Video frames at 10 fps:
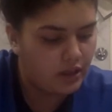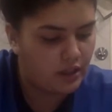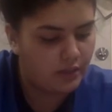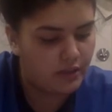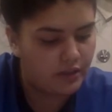
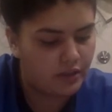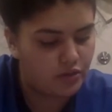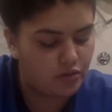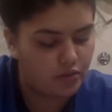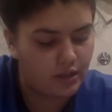and making
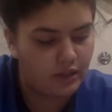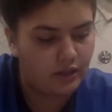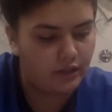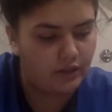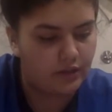sure that
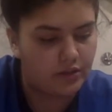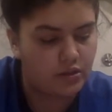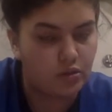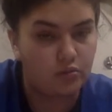there's no